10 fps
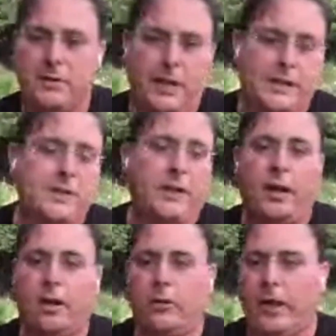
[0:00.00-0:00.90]
Next thing you
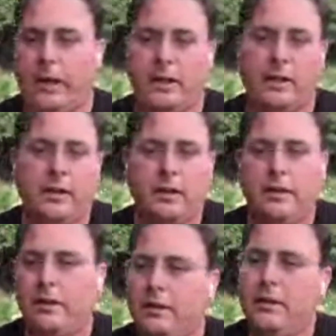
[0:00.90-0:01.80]
know,
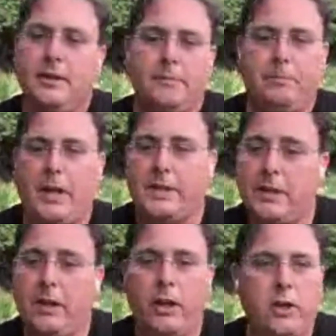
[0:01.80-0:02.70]

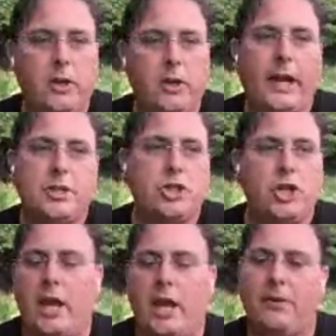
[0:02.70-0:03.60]
you got a
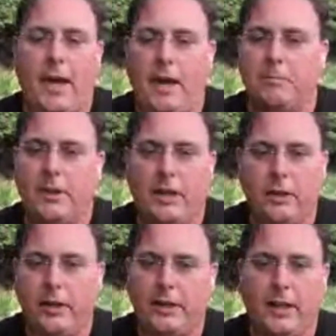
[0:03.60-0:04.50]
JVM that you
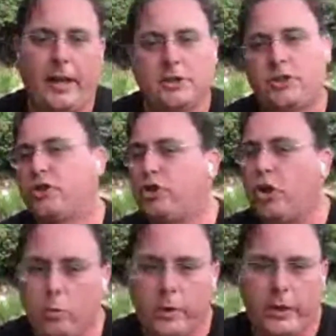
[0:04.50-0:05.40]
need to like
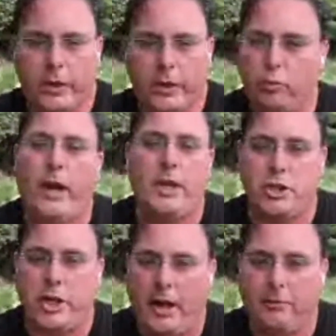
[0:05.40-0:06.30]
start with a
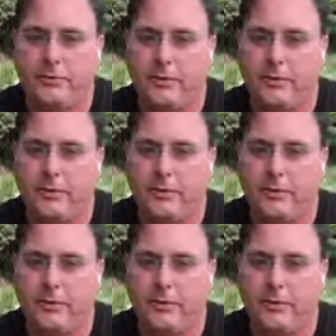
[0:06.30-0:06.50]
crankshaft